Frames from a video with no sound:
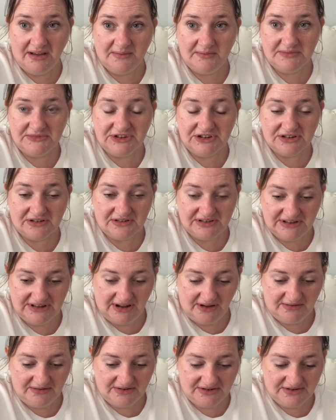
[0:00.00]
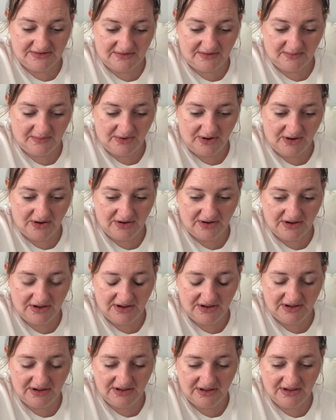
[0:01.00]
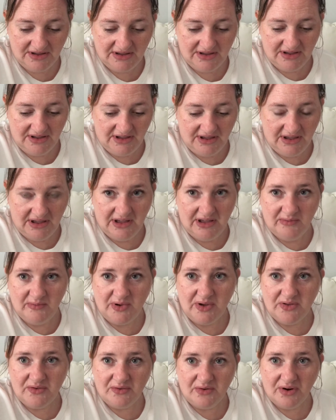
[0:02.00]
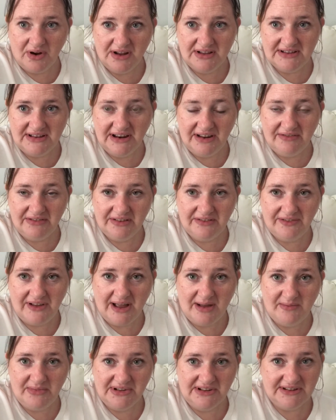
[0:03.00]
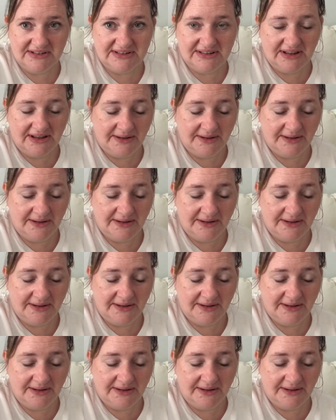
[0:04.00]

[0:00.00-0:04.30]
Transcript: just because his owners are at work. But they're all going to lovely families